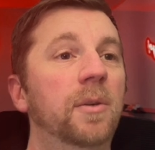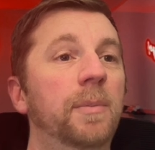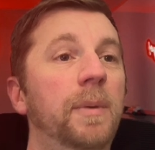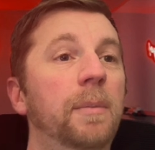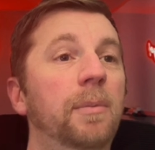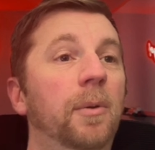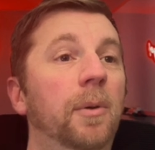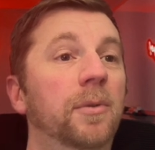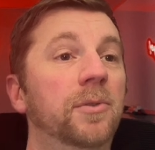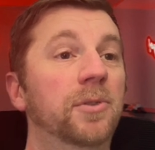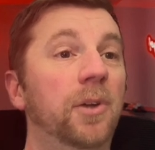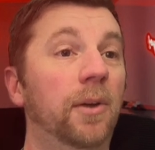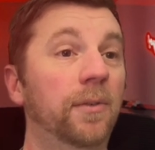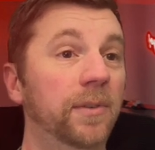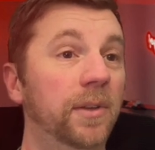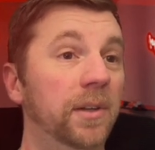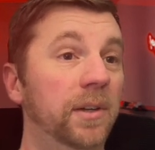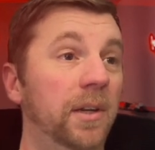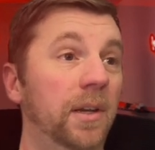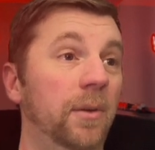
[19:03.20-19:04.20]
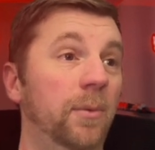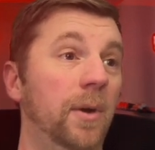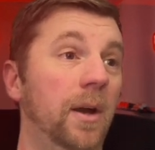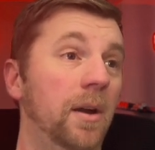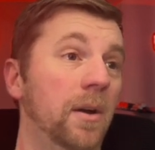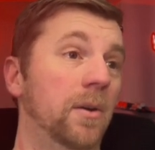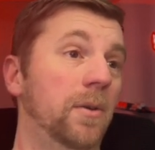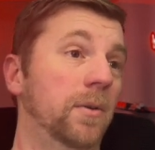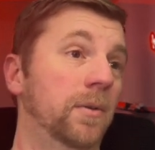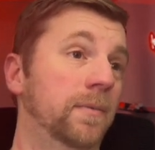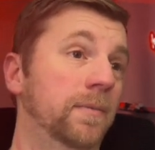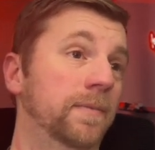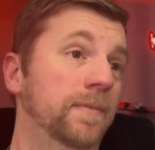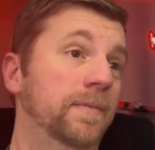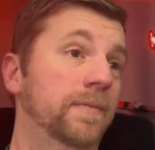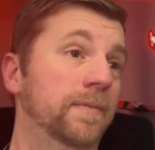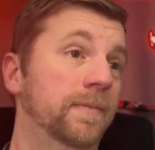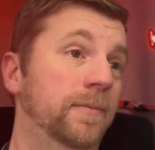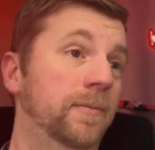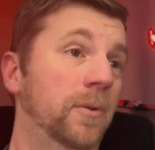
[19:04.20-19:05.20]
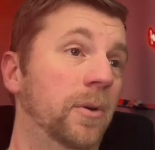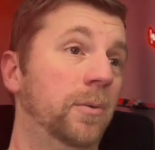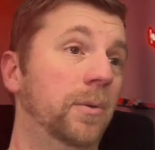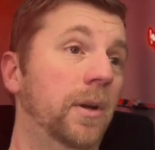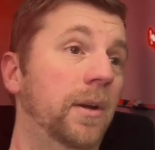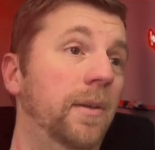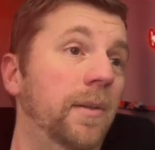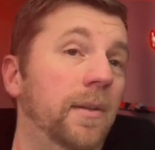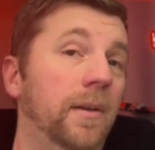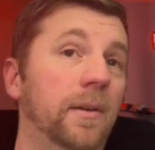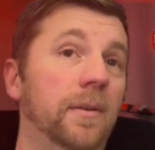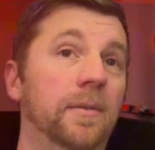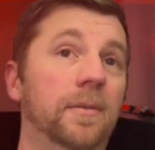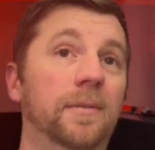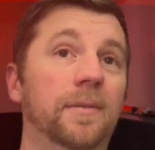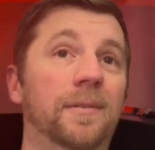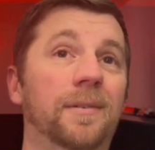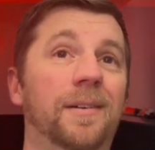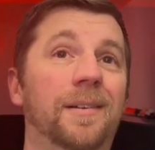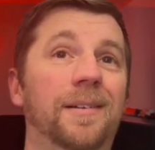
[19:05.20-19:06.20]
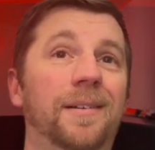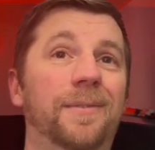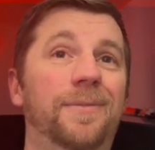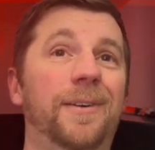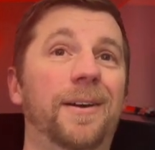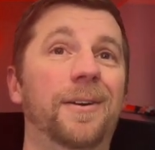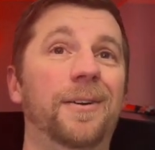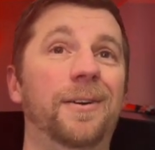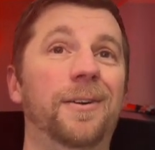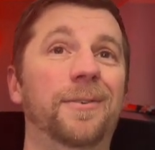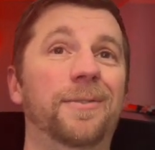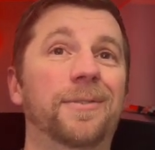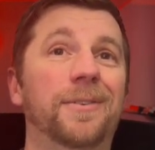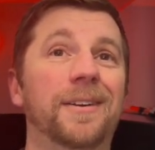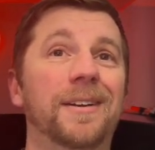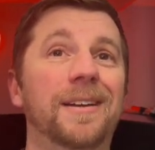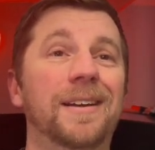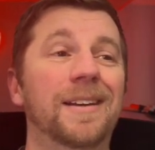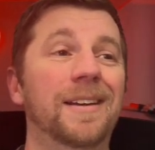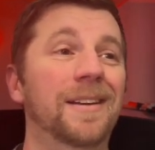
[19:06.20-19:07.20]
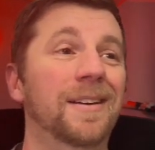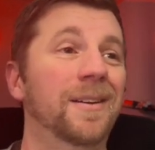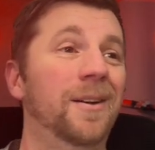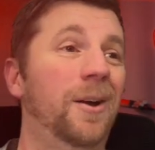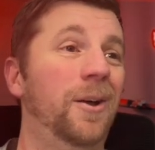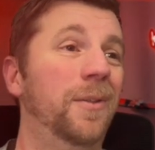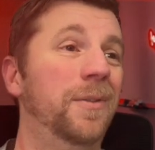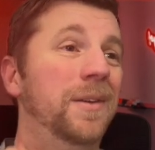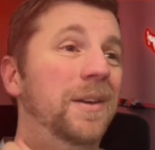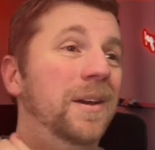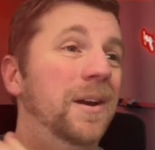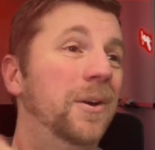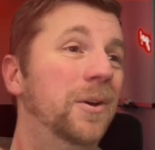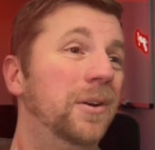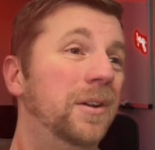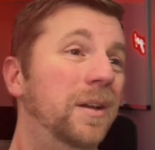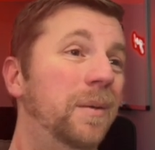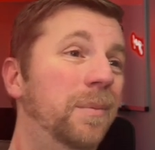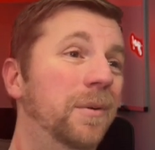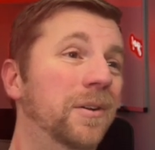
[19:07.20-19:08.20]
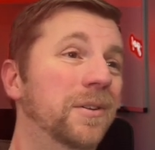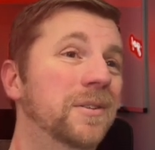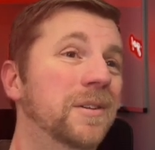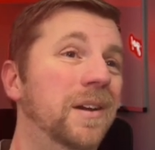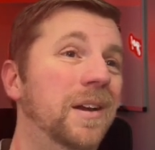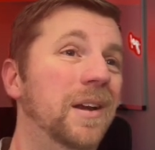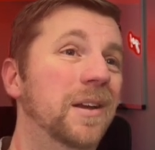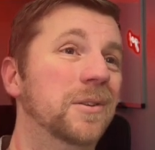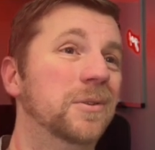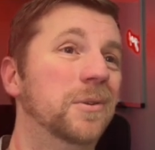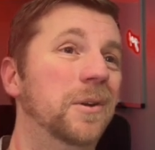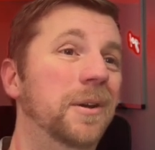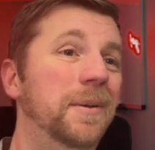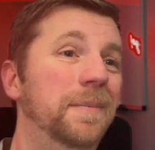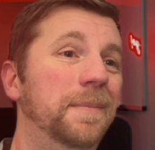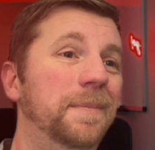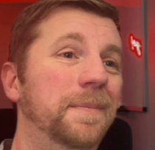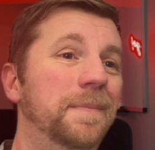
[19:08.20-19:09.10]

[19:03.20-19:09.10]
of people solved the day. Wow, alrighty then. Fair enough. All the early birds, I guess, right?